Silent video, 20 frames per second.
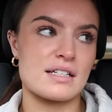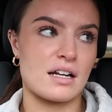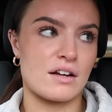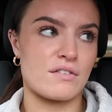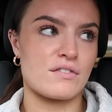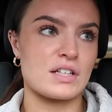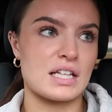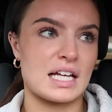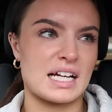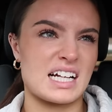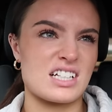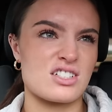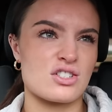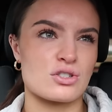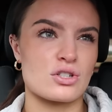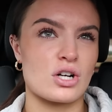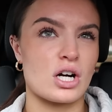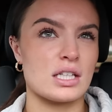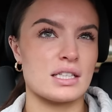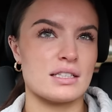And I feel like I
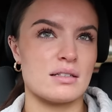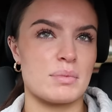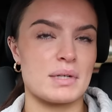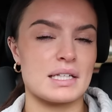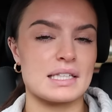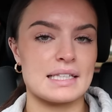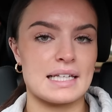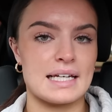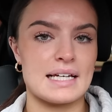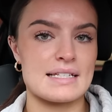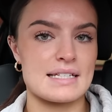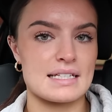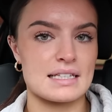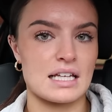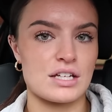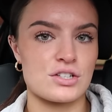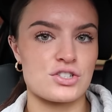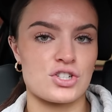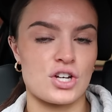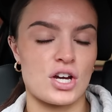just got a little bit lazy
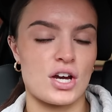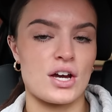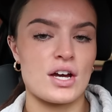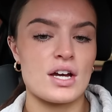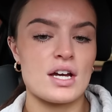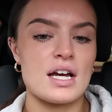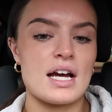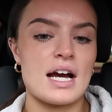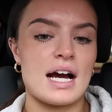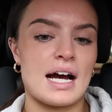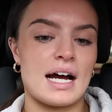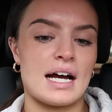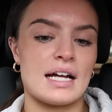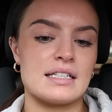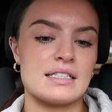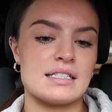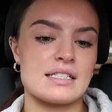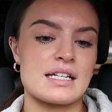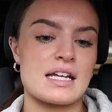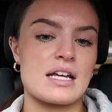last year
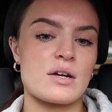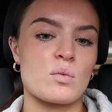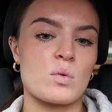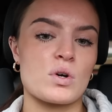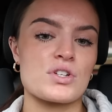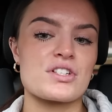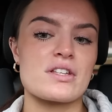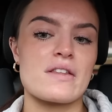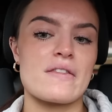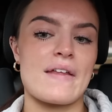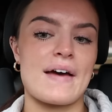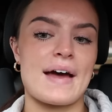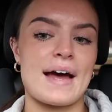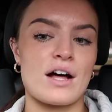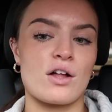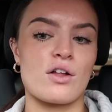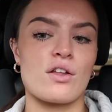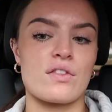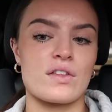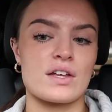and it wasn't the
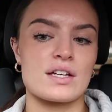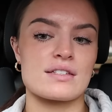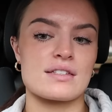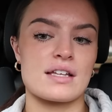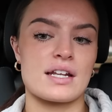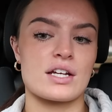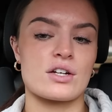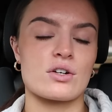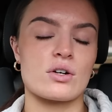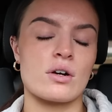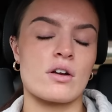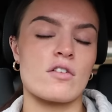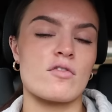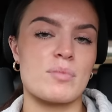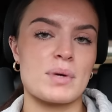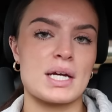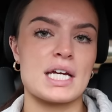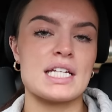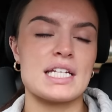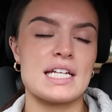healthiest that it could have
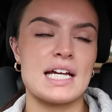been.